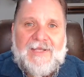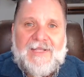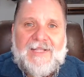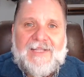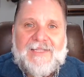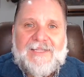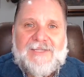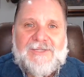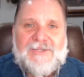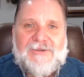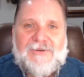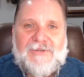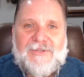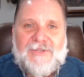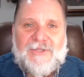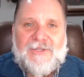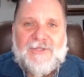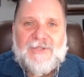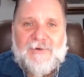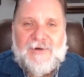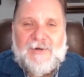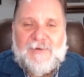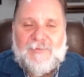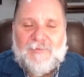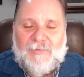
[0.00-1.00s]
Let's go to the
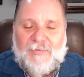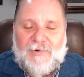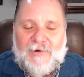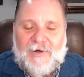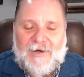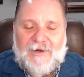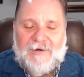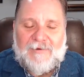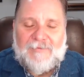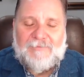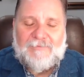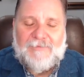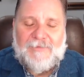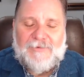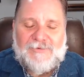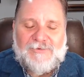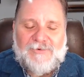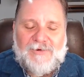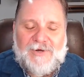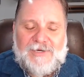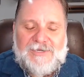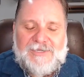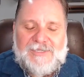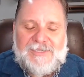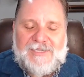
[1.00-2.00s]
Lord in prayer. Most
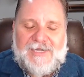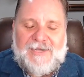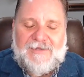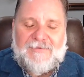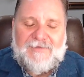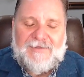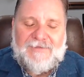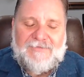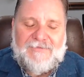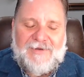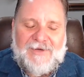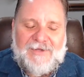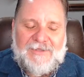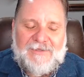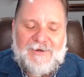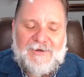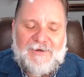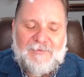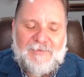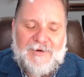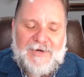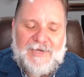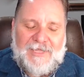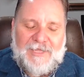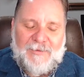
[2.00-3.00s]
gracious Heavenly Father, I
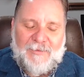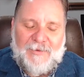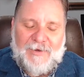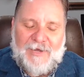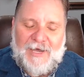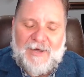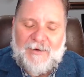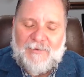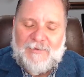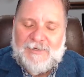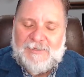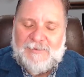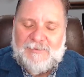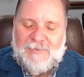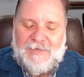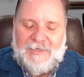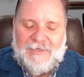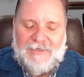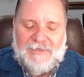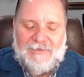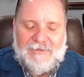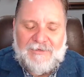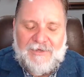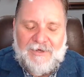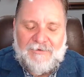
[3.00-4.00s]
pray that we always be
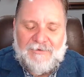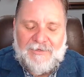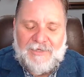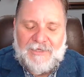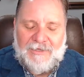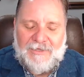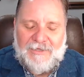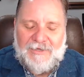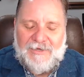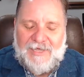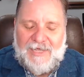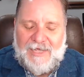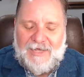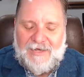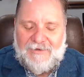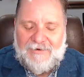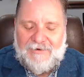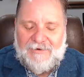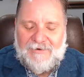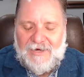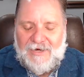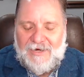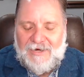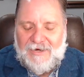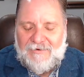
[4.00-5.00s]
on the
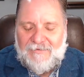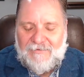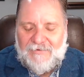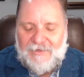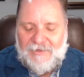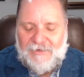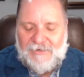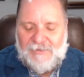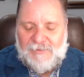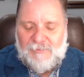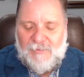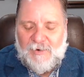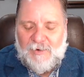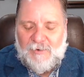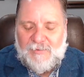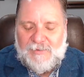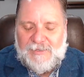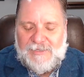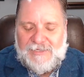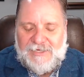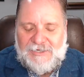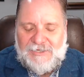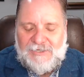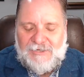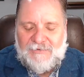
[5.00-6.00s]
lookout for those
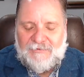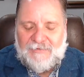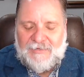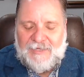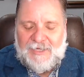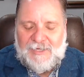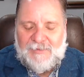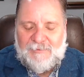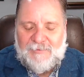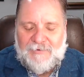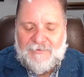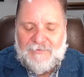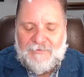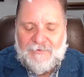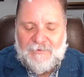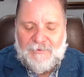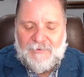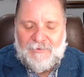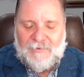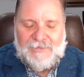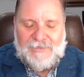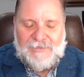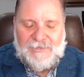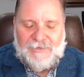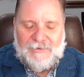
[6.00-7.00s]
moments that you've laid
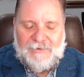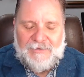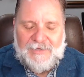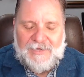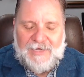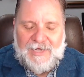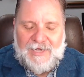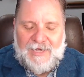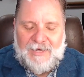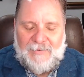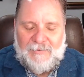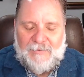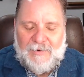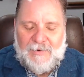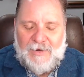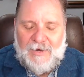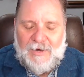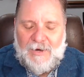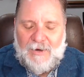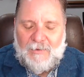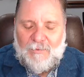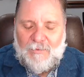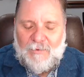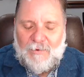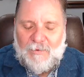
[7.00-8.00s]
before us, Lord God,
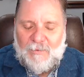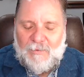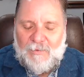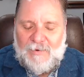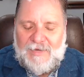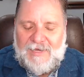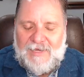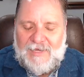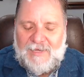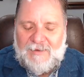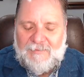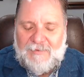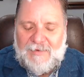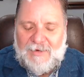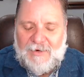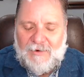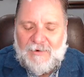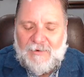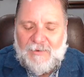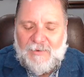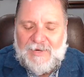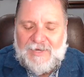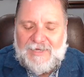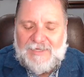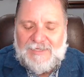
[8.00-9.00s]
where we can be
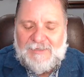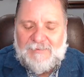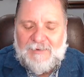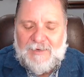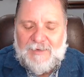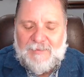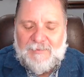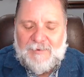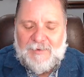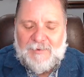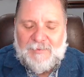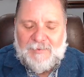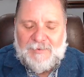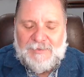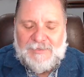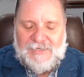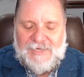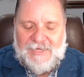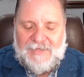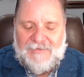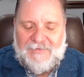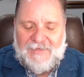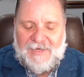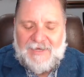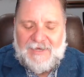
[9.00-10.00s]
quick to be able to
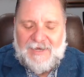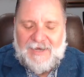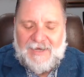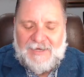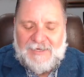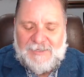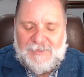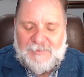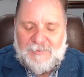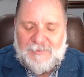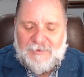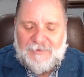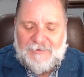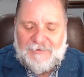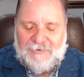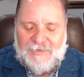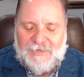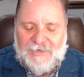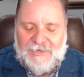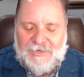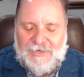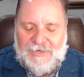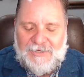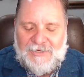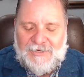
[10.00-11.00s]
present the gospel,
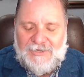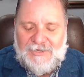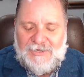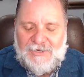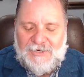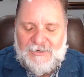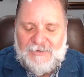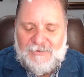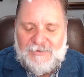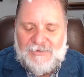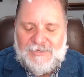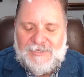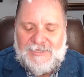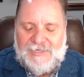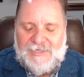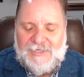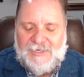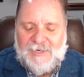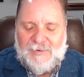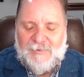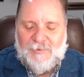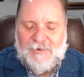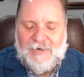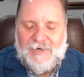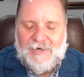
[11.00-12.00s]
the good news, to
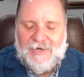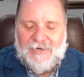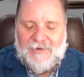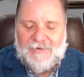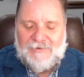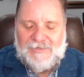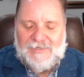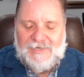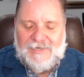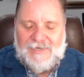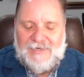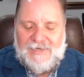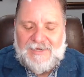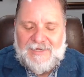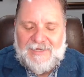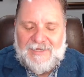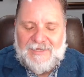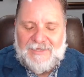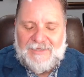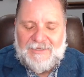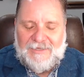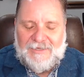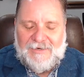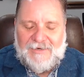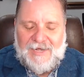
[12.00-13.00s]
someone else.
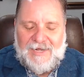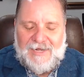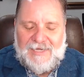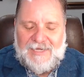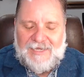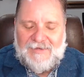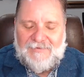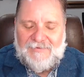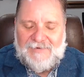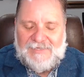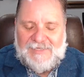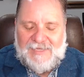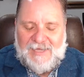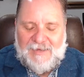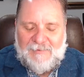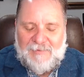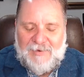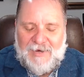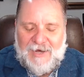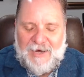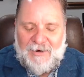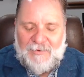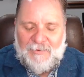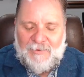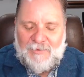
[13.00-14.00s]
Lord God, give us that
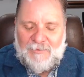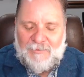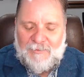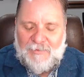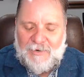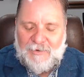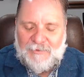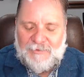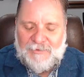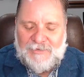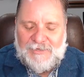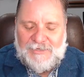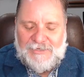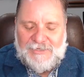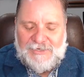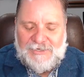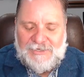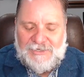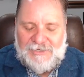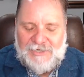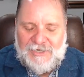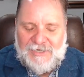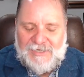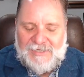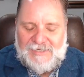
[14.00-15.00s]
power and boldness
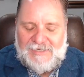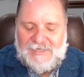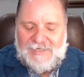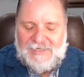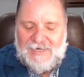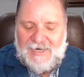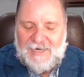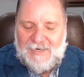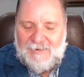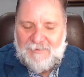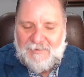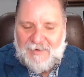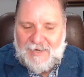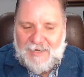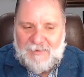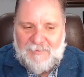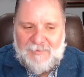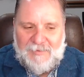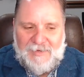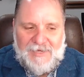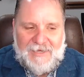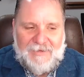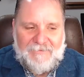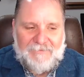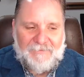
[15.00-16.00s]
in Jesus' name.
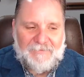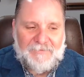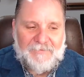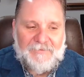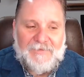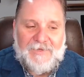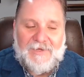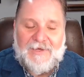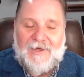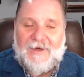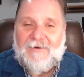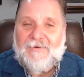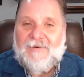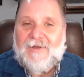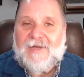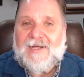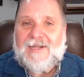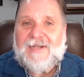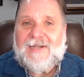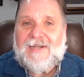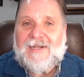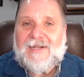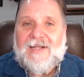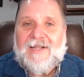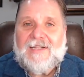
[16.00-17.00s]
Amen. All
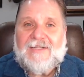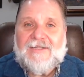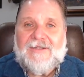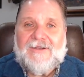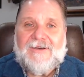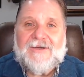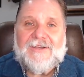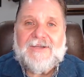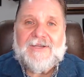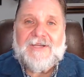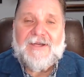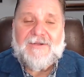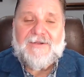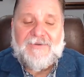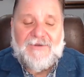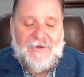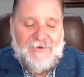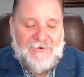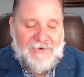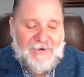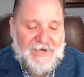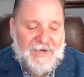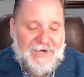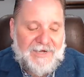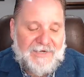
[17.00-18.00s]
right. Look, y'all know
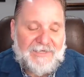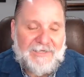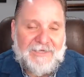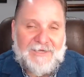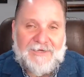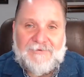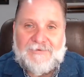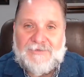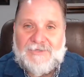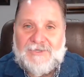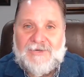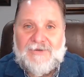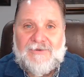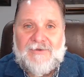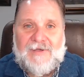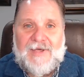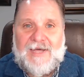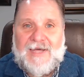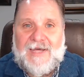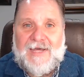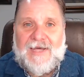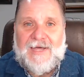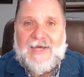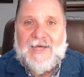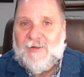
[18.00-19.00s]
God loves you. You
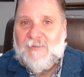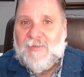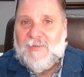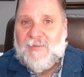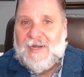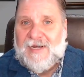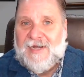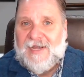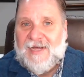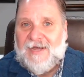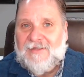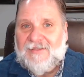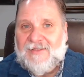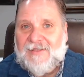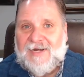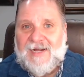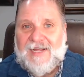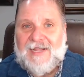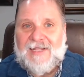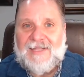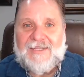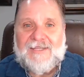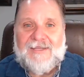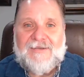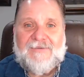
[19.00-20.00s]
got to know by now that
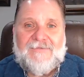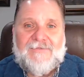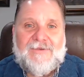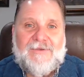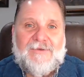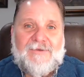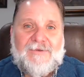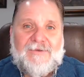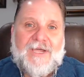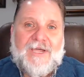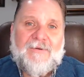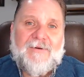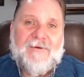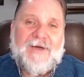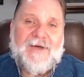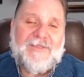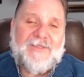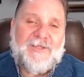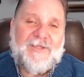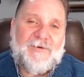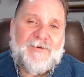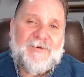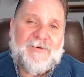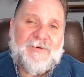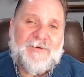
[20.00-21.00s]
I love you. Go out
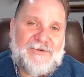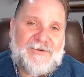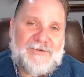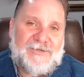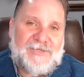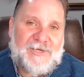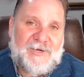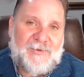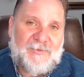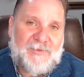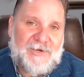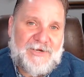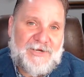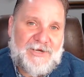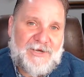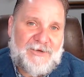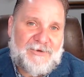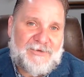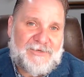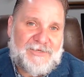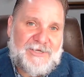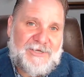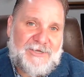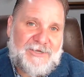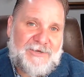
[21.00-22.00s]
there and make sure someone
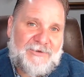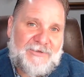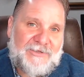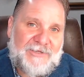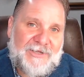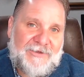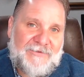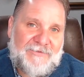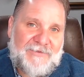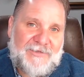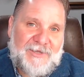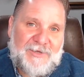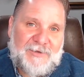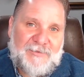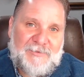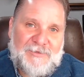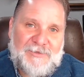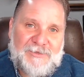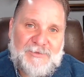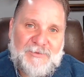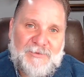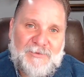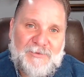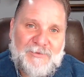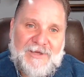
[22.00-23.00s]
knows that you love them
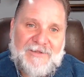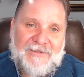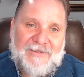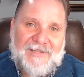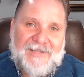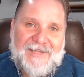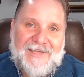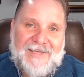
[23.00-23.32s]
as well.